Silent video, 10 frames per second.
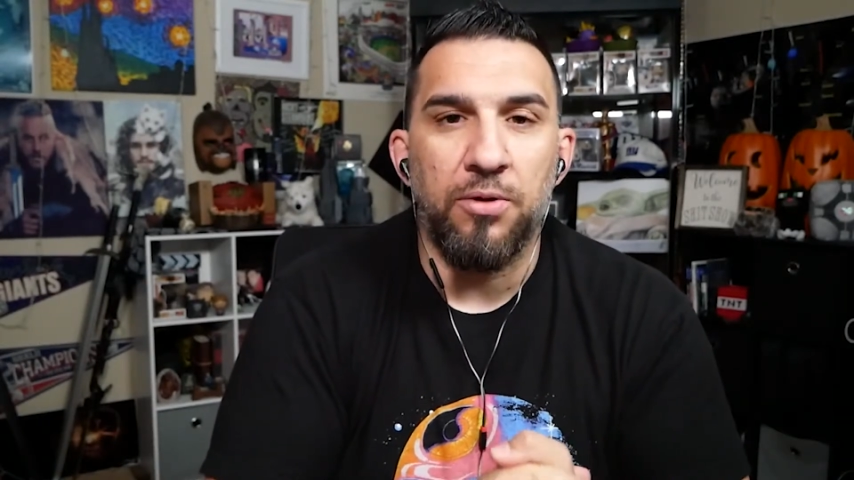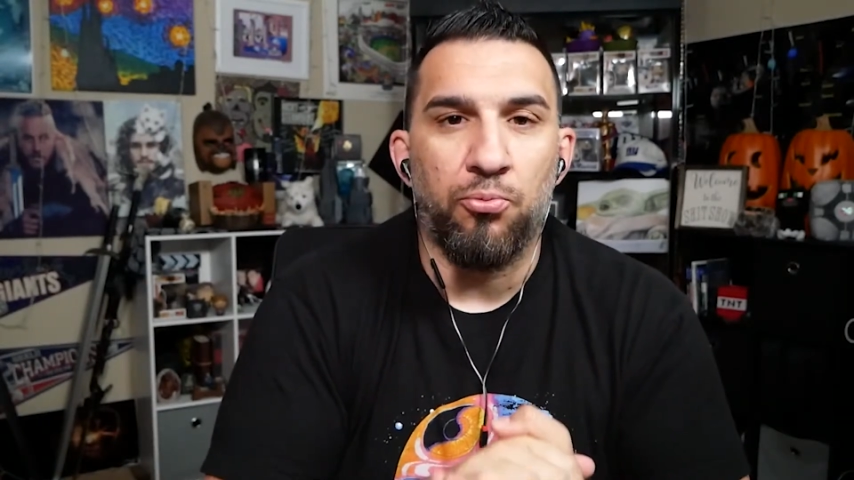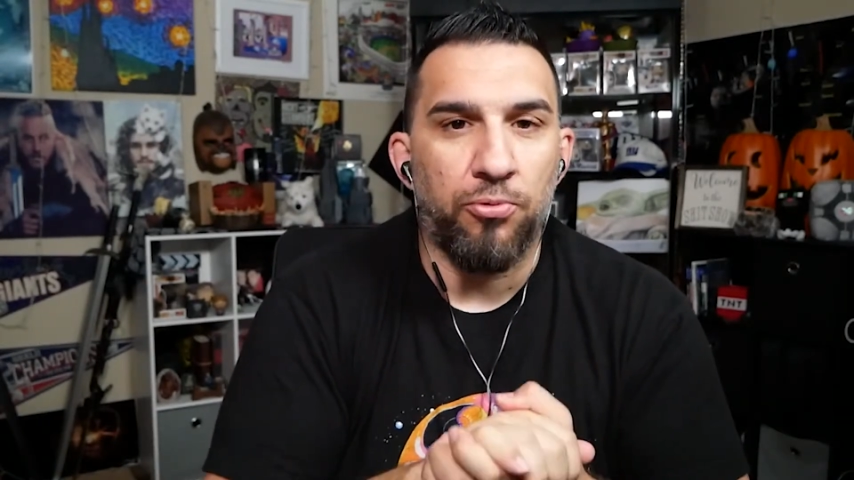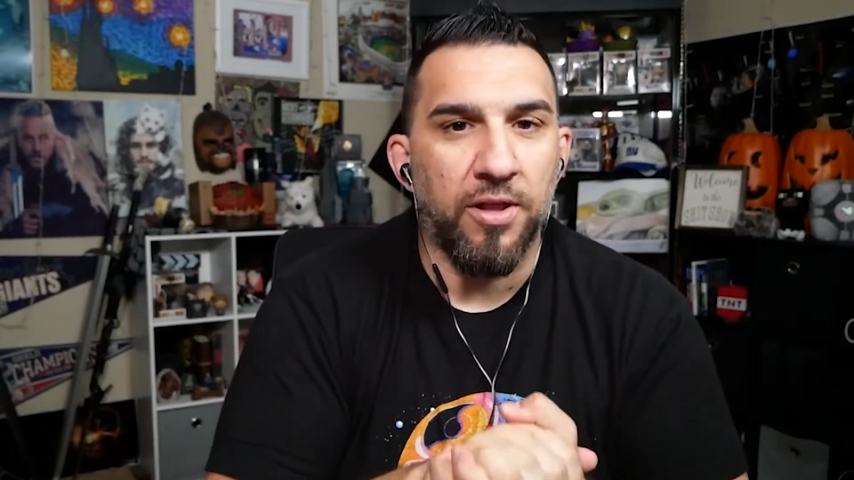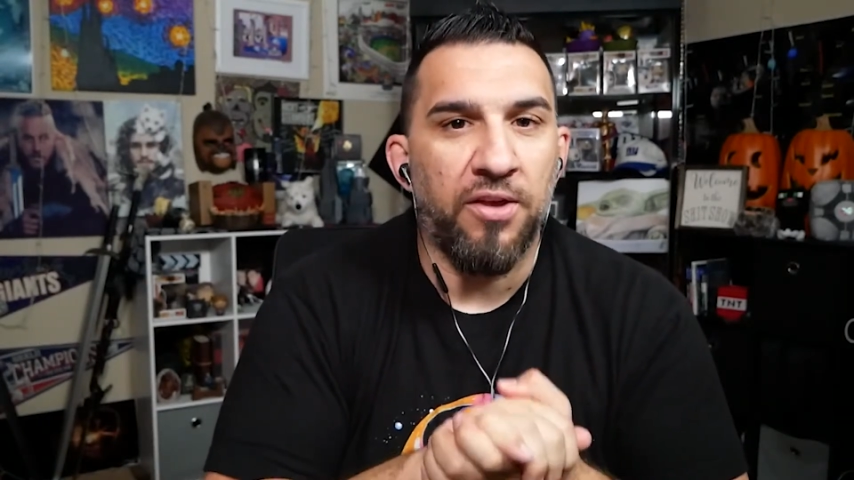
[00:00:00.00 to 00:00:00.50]

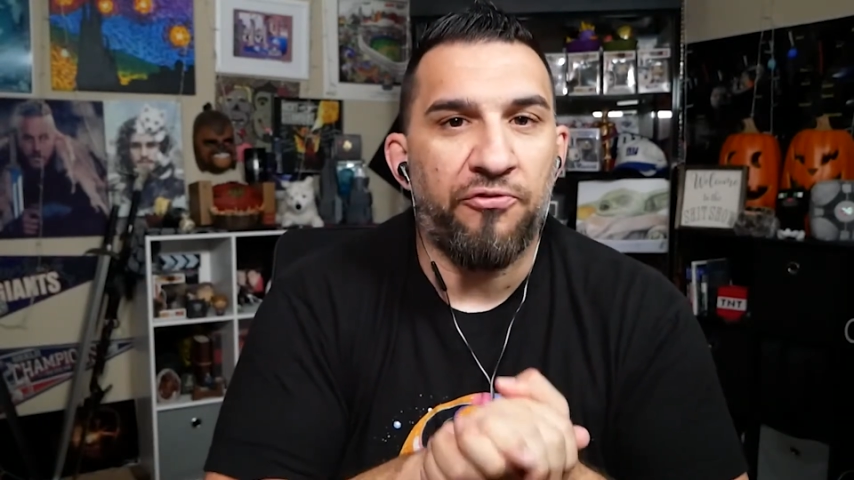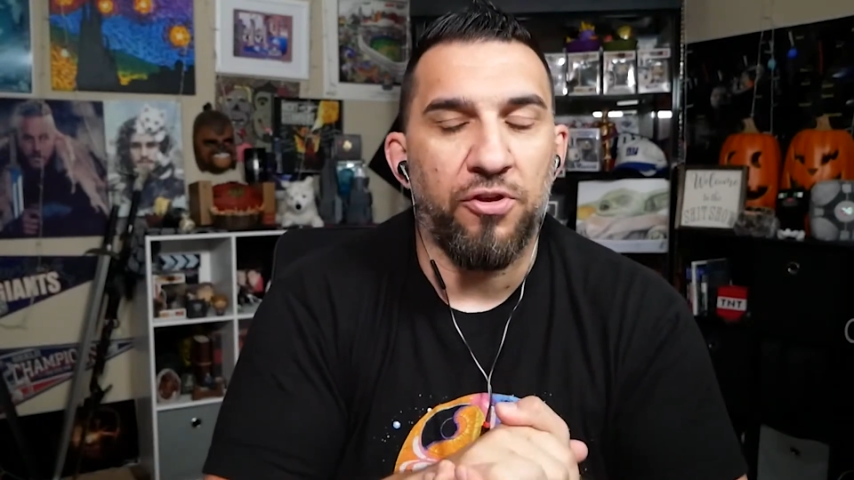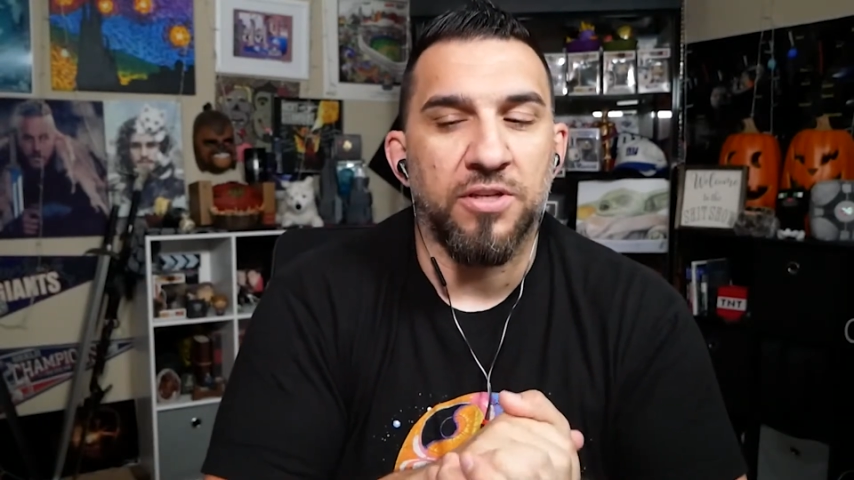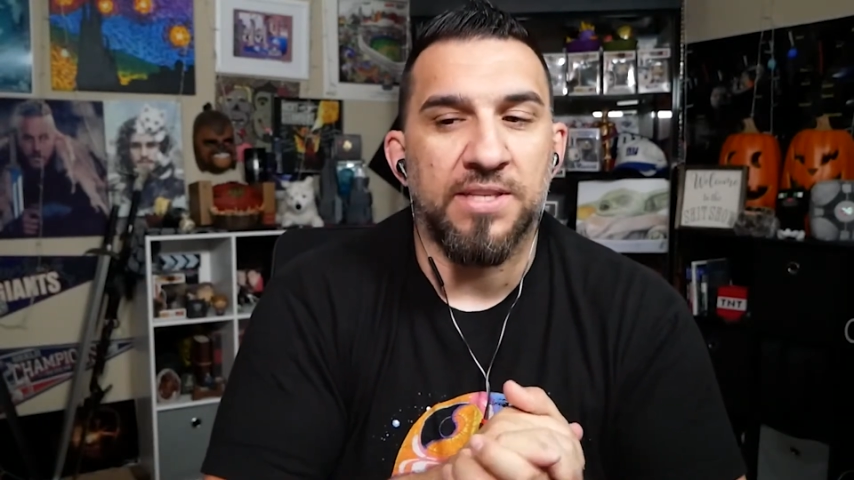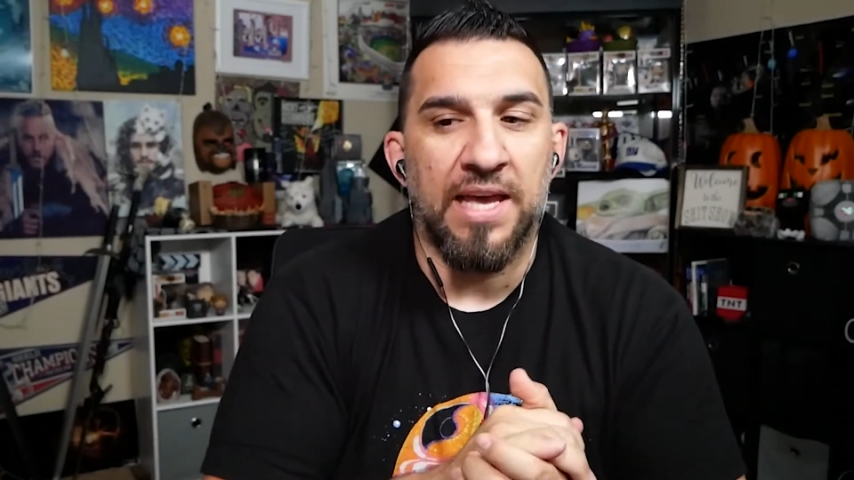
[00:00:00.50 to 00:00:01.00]
really
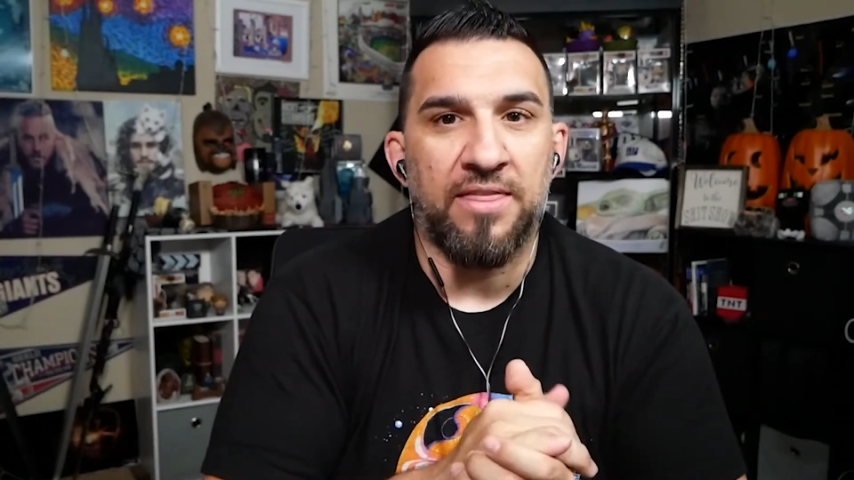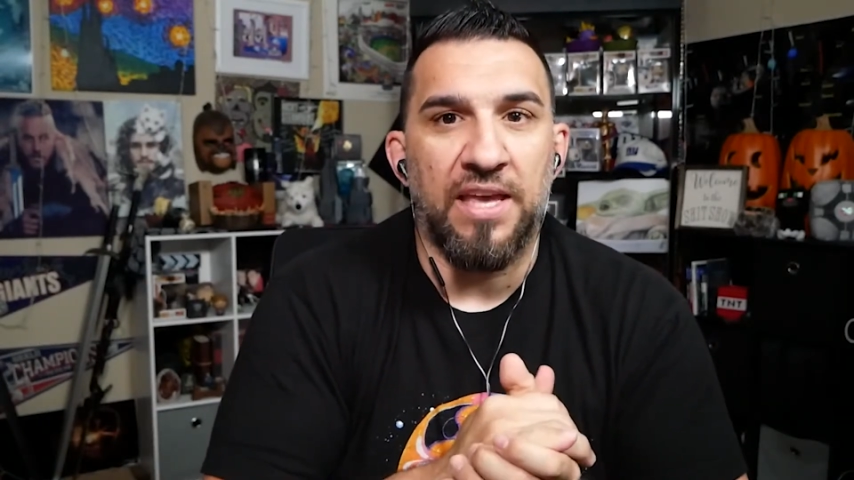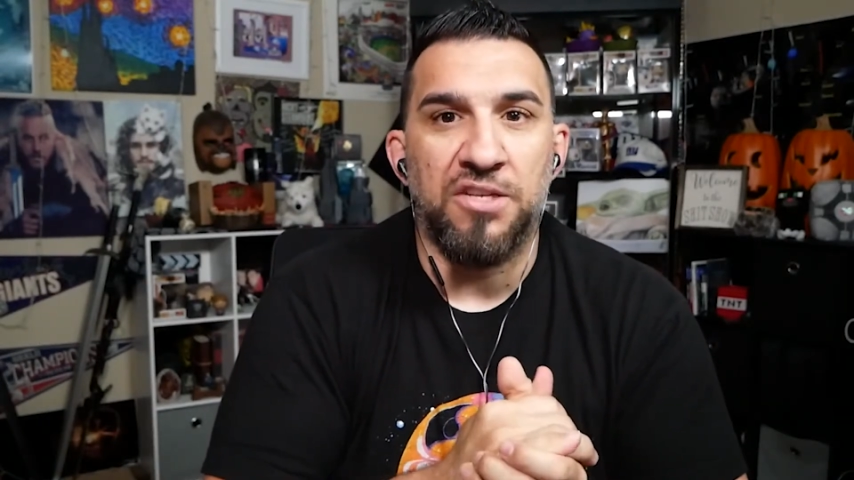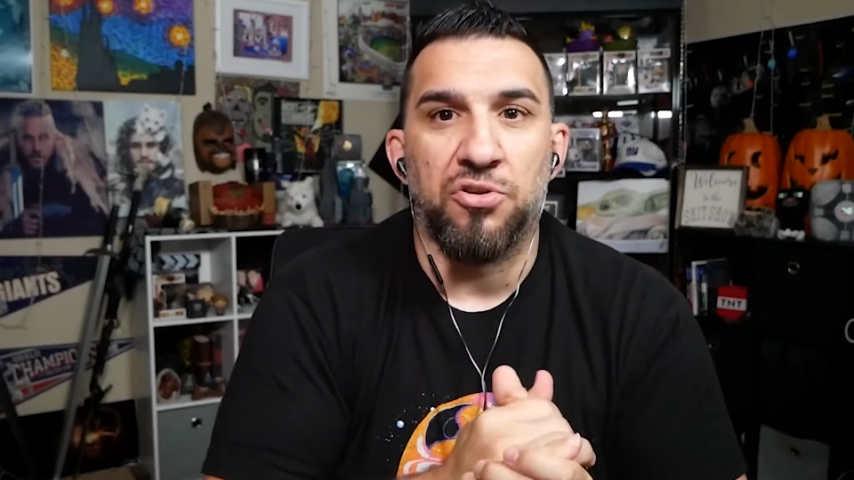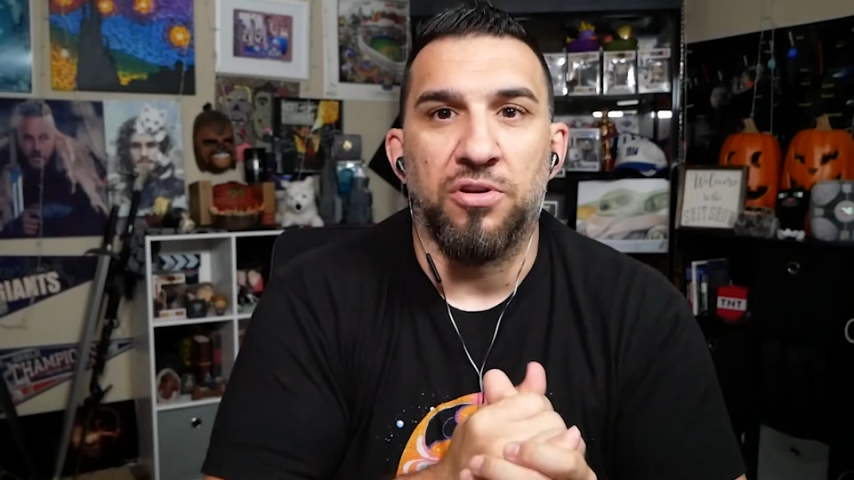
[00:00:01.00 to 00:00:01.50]
feels like
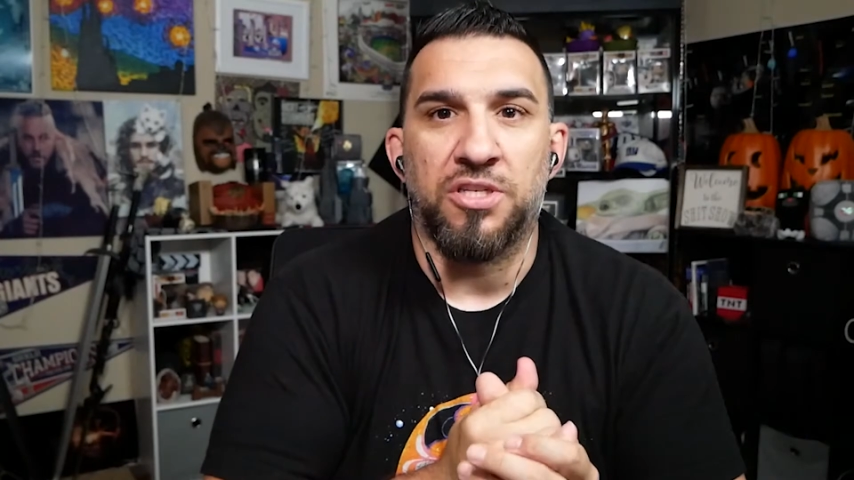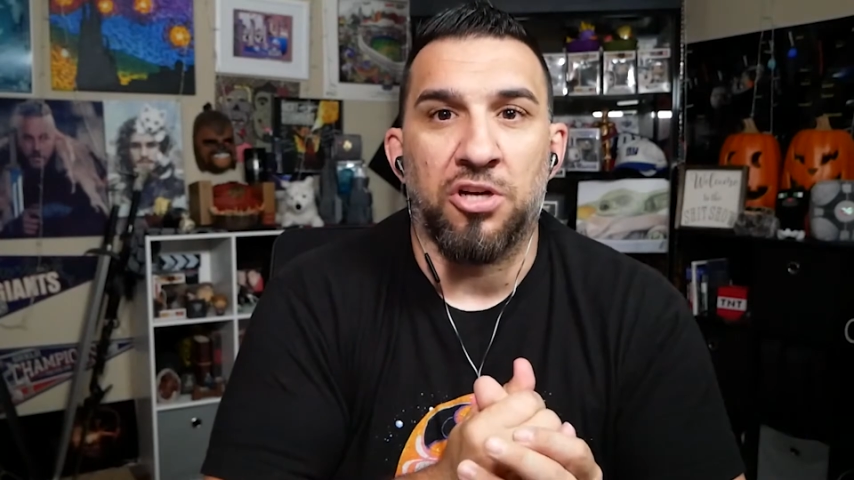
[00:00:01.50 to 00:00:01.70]
things are going to